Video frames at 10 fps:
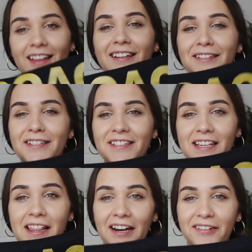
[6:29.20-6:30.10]
think this is
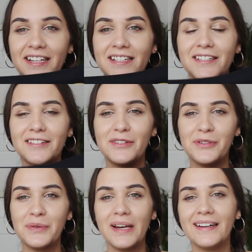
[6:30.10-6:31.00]
hilarious
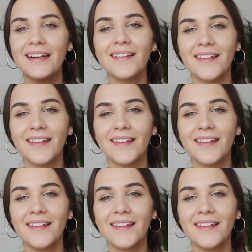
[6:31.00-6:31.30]
to wear,